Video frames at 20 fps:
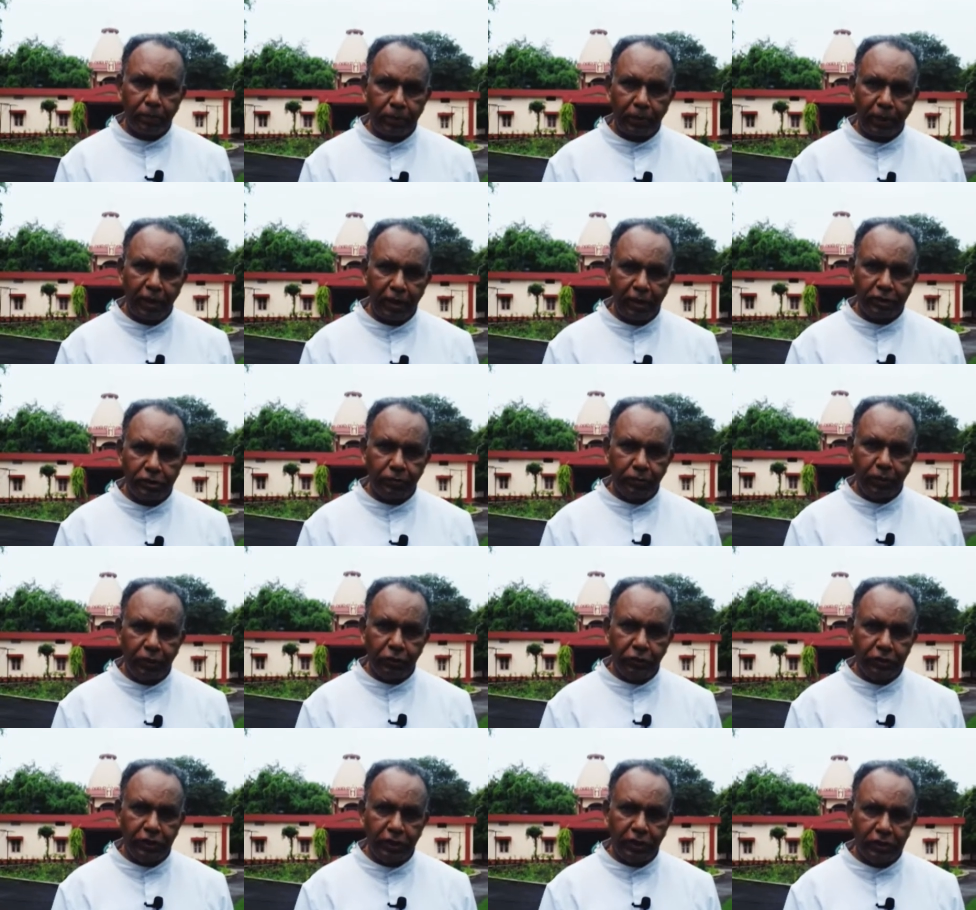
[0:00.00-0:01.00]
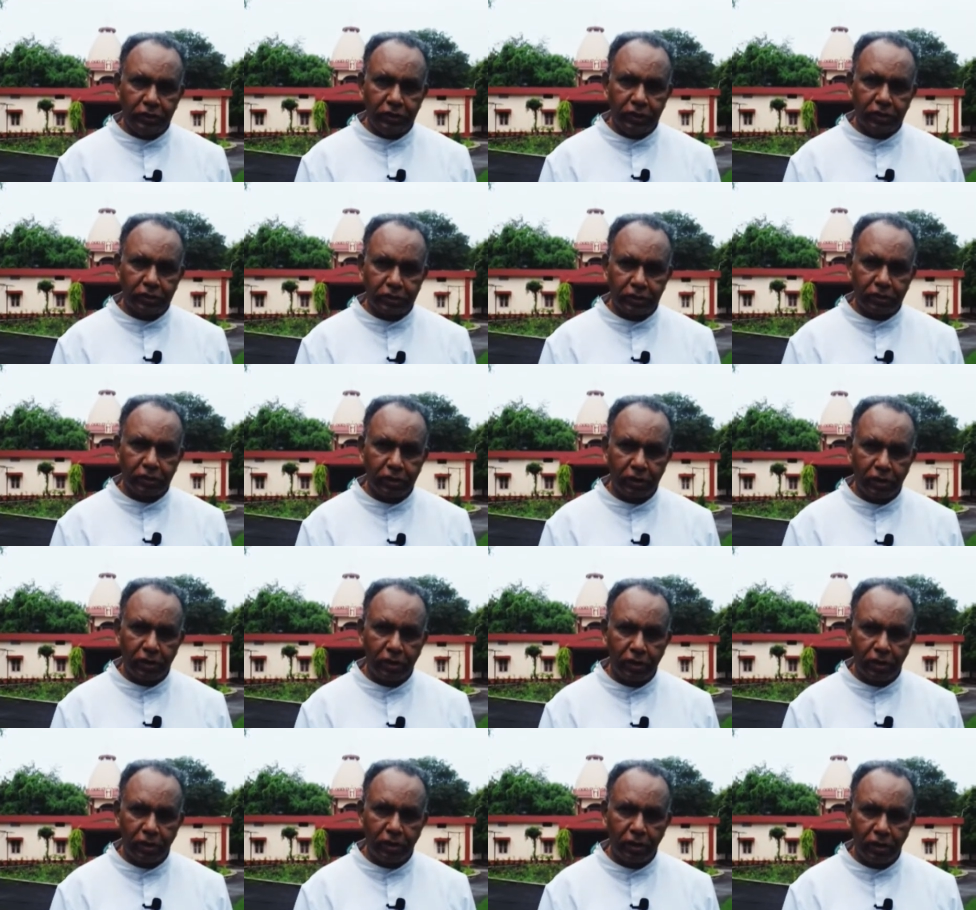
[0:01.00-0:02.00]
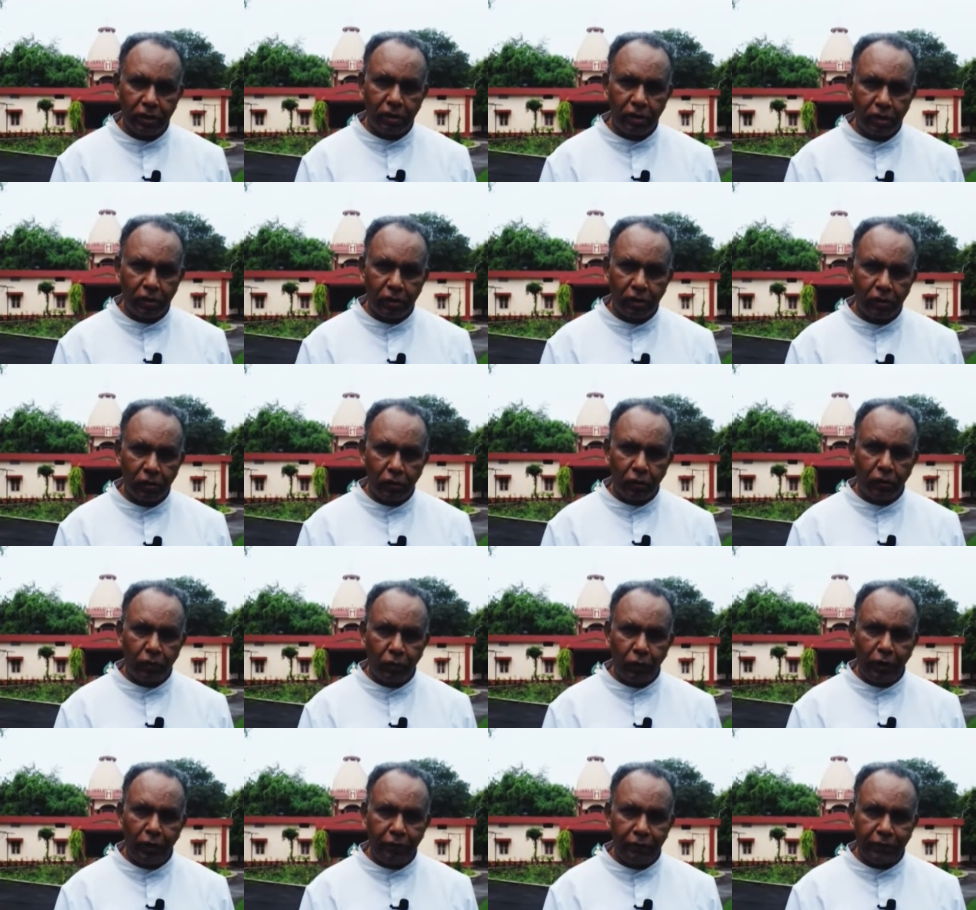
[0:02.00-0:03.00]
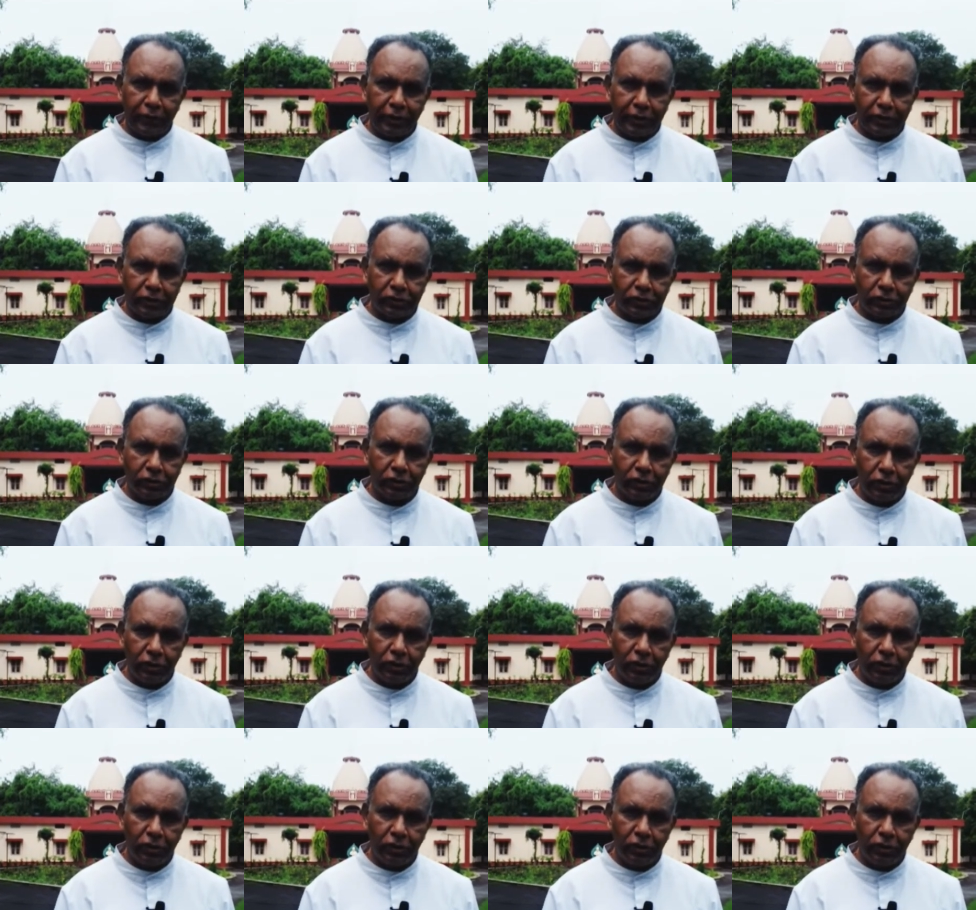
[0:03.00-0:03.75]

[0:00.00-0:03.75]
Praise be to Jesus. Good morning, friends.